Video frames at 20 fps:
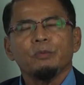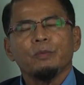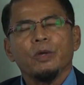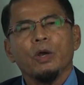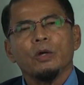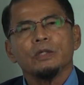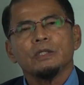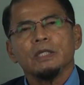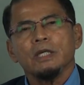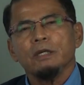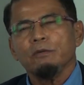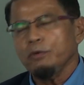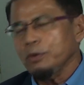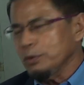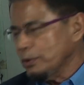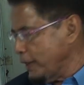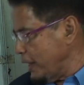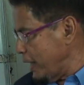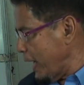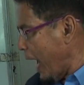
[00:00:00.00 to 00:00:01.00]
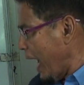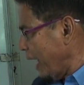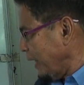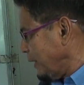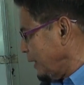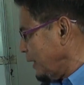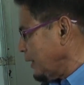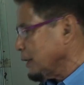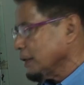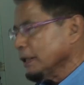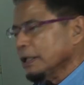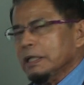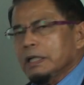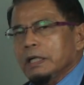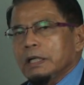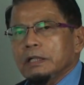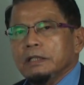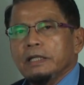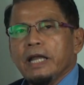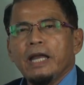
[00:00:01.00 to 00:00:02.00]
because if you deny this,
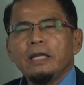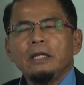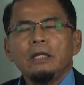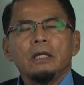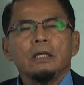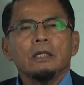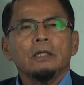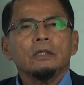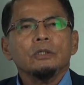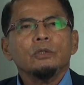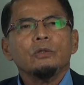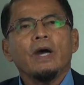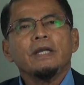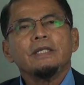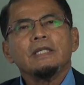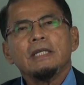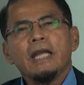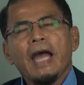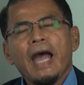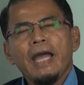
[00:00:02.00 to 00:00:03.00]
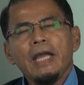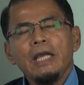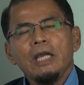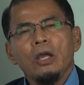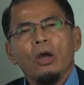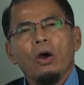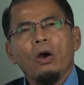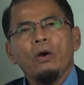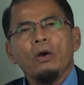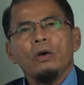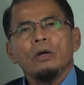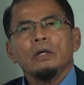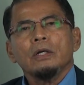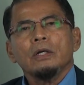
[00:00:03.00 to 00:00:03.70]
then you are denying your